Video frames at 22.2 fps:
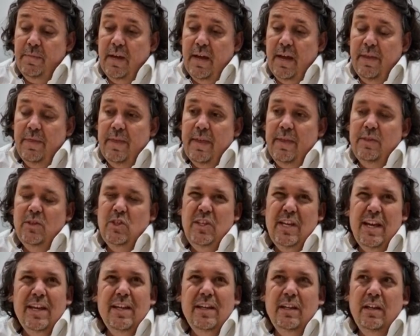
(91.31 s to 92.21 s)
And then
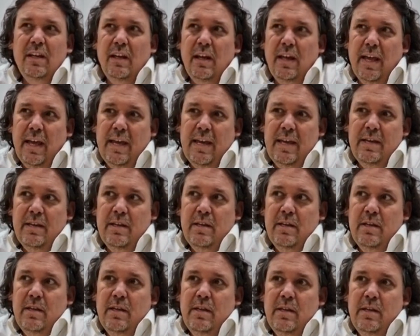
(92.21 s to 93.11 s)
secondly,
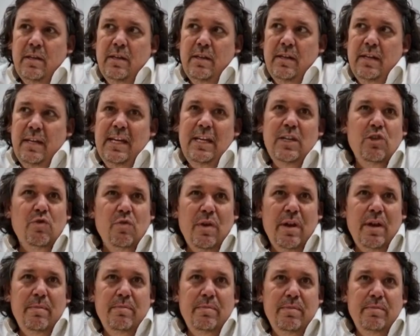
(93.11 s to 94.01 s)
each
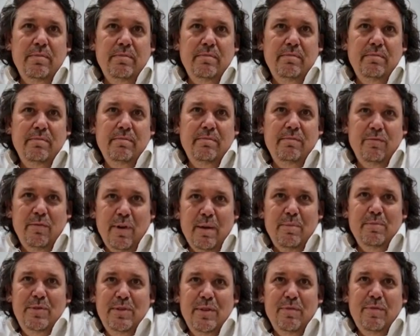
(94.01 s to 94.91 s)

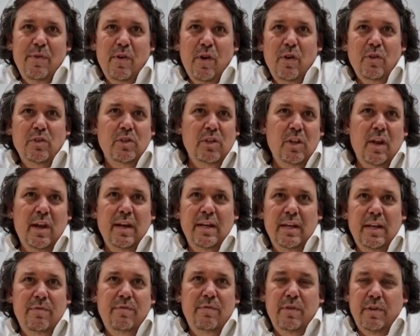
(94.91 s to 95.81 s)
RIPs a file slightly
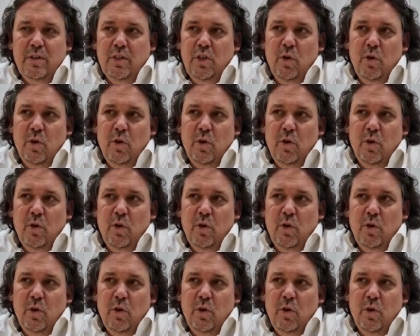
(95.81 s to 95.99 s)
different.